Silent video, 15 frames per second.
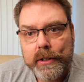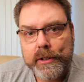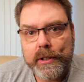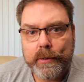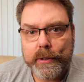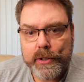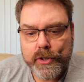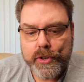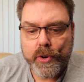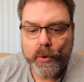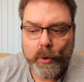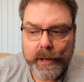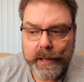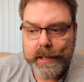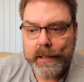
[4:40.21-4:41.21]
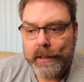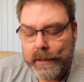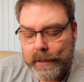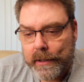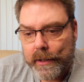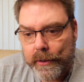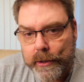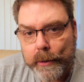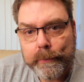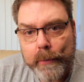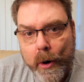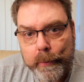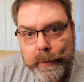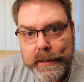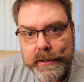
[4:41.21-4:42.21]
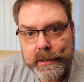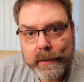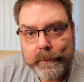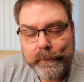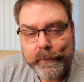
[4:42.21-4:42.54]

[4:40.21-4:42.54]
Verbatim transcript: to enjoy the moment.